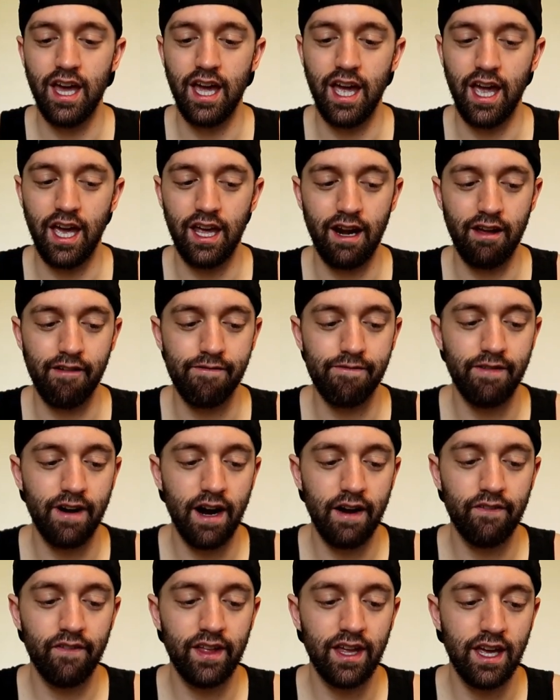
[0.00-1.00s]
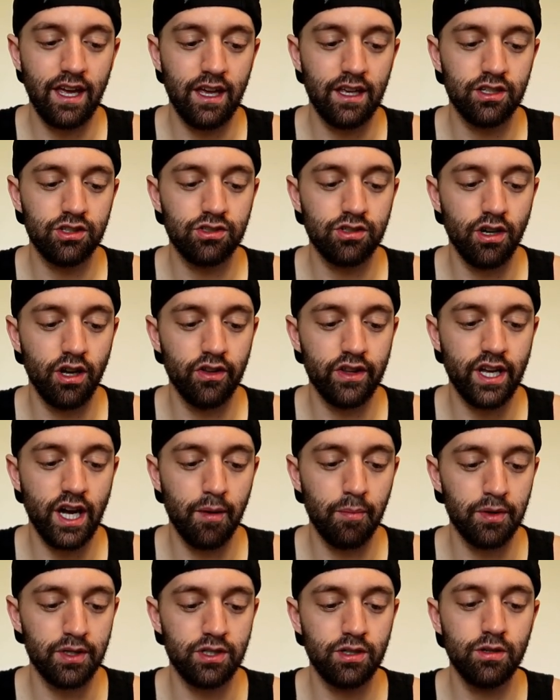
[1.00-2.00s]
and I finally saw the
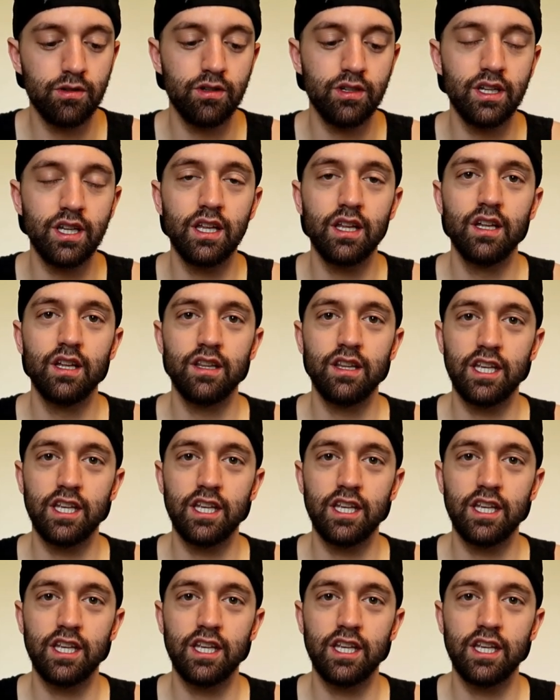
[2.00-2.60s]
opportunity.